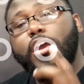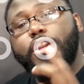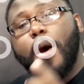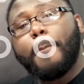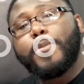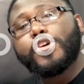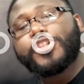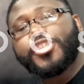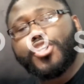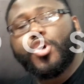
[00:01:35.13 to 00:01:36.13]
Number
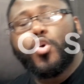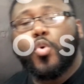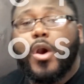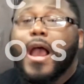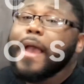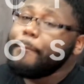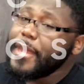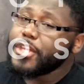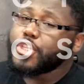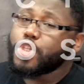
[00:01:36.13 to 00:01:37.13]
two,
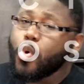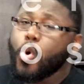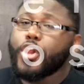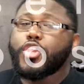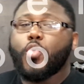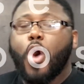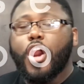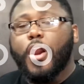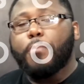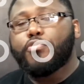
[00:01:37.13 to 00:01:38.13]
make sure you
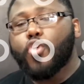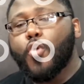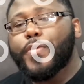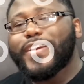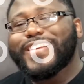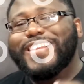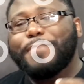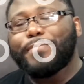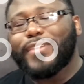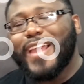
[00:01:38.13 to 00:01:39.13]
are appropriately
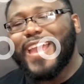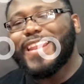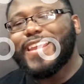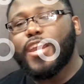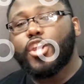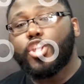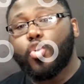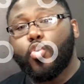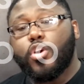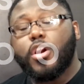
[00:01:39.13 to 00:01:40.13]
planning
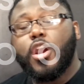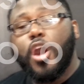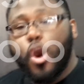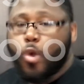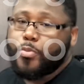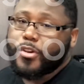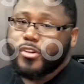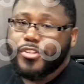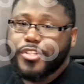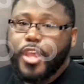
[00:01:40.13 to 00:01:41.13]
your
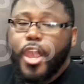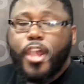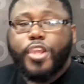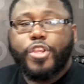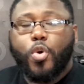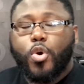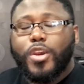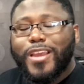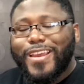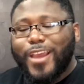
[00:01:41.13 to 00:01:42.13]
openers.
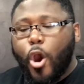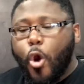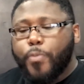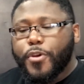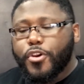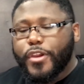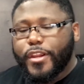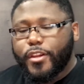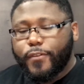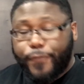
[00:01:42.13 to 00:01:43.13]
Your opener
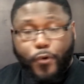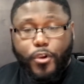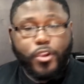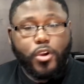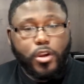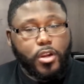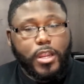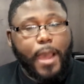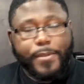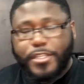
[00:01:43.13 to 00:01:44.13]
for your
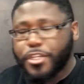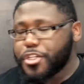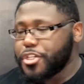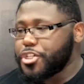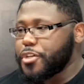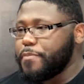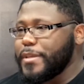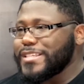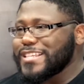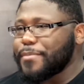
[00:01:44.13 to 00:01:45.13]
competition should
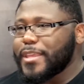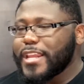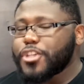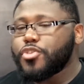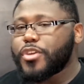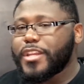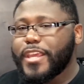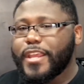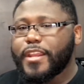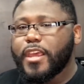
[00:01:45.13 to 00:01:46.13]
be something that you could
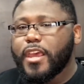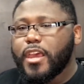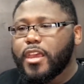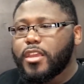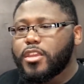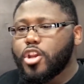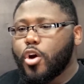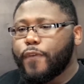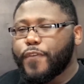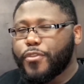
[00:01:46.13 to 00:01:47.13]
hit,
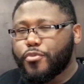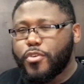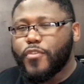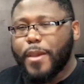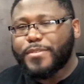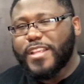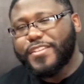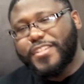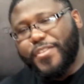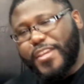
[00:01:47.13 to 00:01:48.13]
for 3 reps.
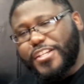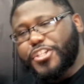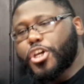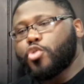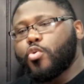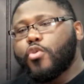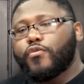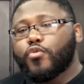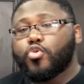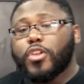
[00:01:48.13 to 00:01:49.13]
That's the general
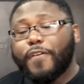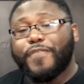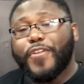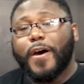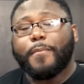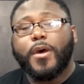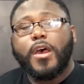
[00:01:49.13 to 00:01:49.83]
rule of thumb.